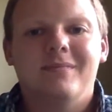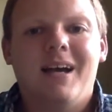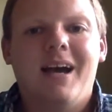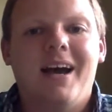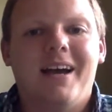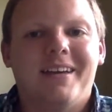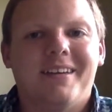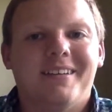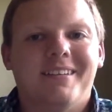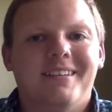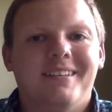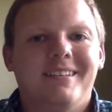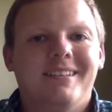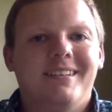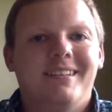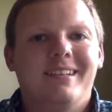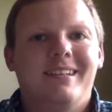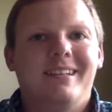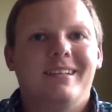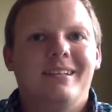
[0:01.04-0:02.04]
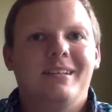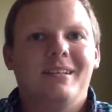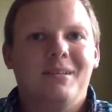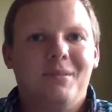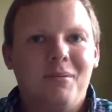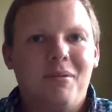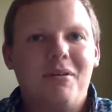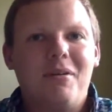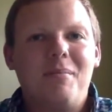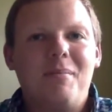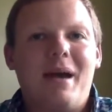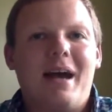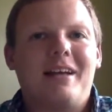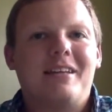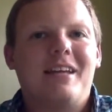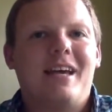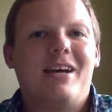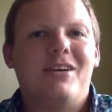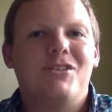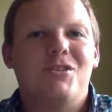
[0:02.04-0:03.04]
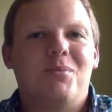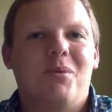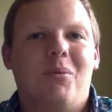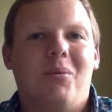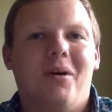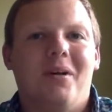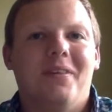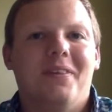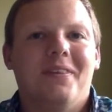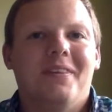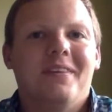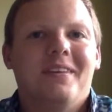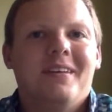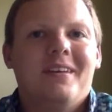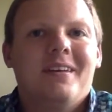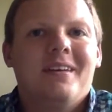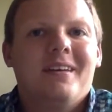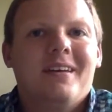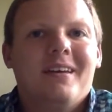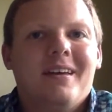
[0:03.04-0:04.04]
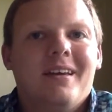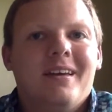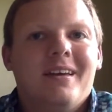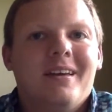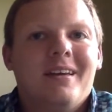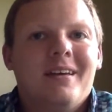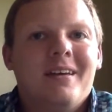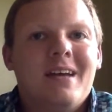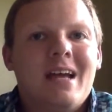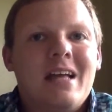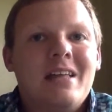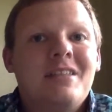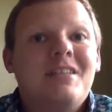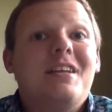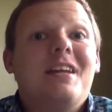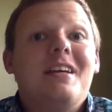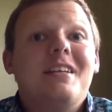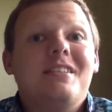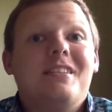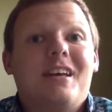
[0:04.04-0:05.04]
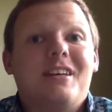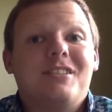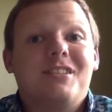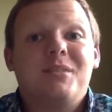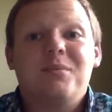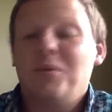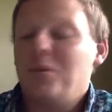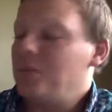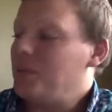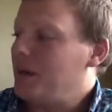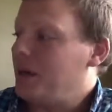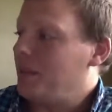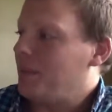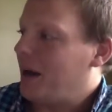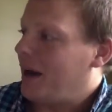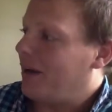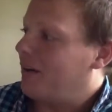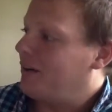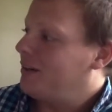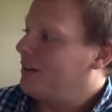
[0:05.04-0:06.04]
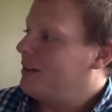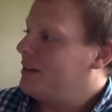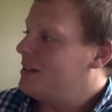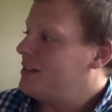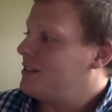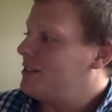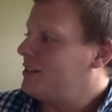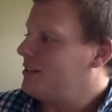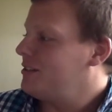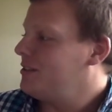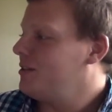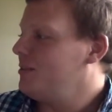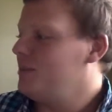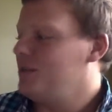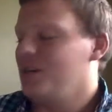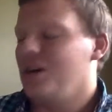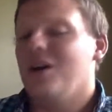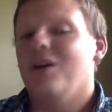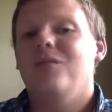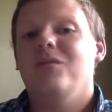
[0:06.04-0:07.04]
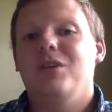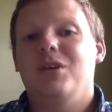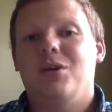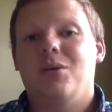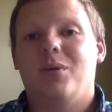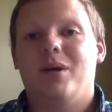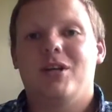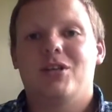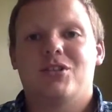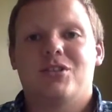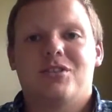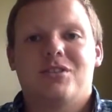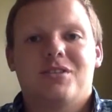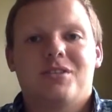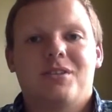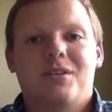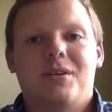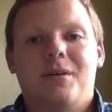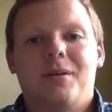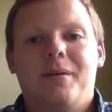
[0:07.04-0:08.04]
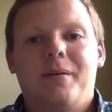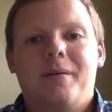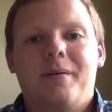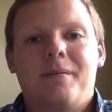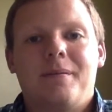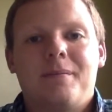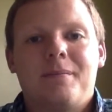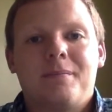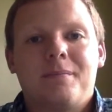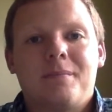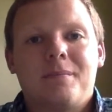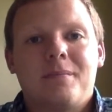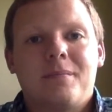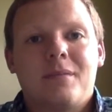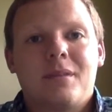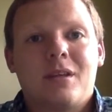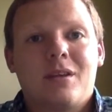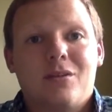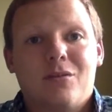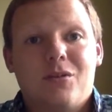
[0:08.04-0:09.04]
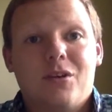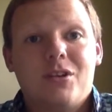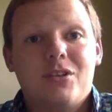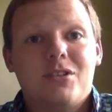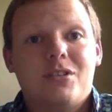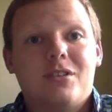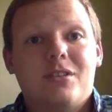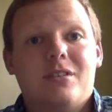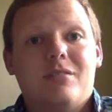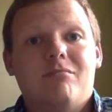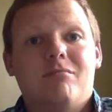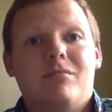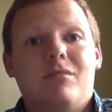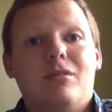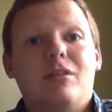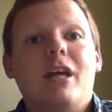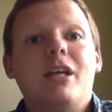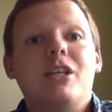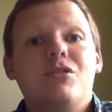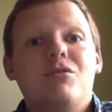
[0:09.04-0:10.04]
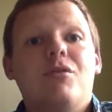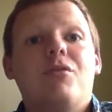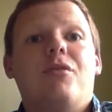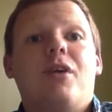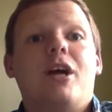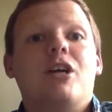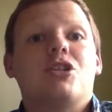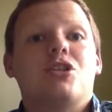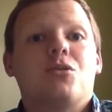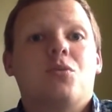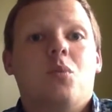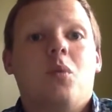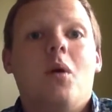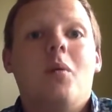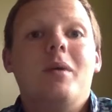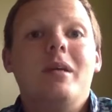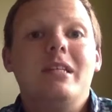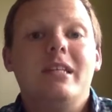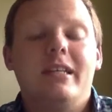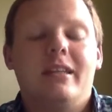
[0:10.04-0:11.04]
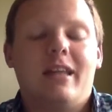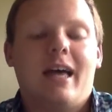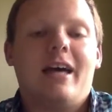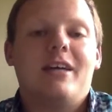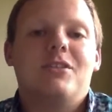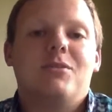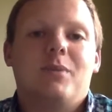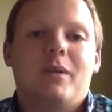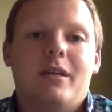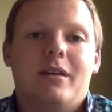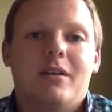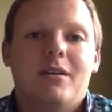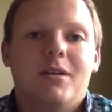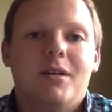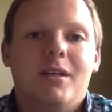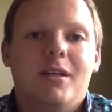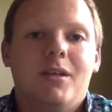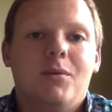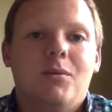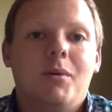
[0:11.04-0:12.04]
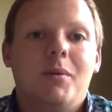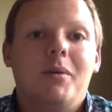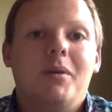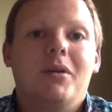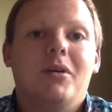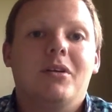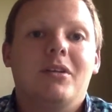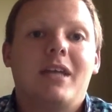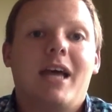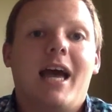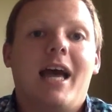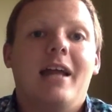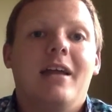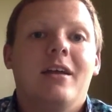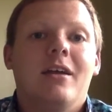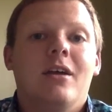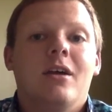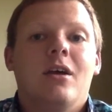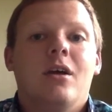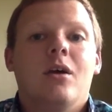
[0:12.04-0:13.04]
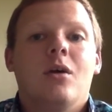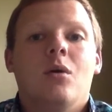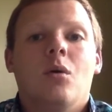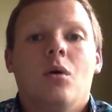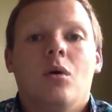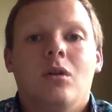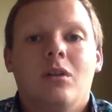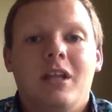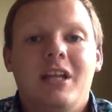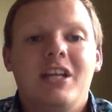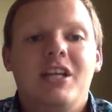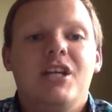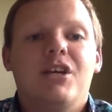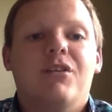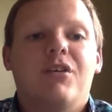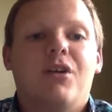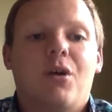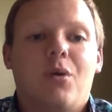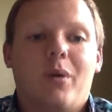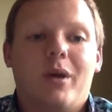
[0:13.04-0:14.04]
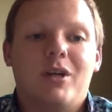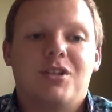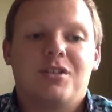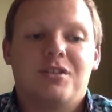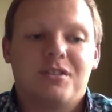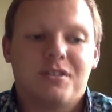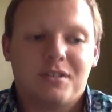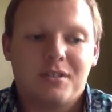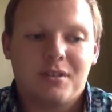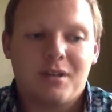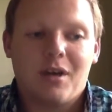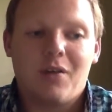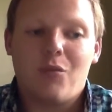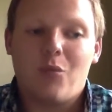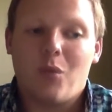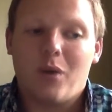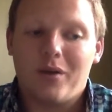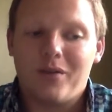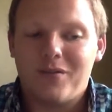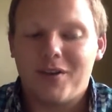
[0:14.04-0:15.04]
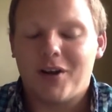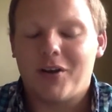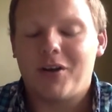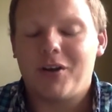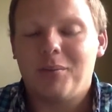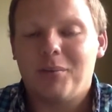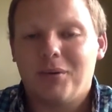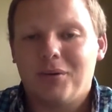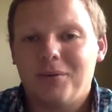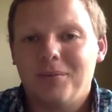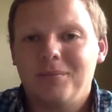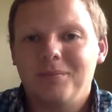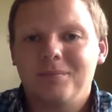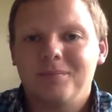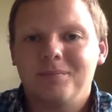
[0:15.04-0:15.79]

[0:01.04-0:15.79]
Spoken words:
Hi, welcome back to Algebra 1. Today's lesson will be about systems of equations. First, let's refresh what we did last week when we looked at linear equations of one variable.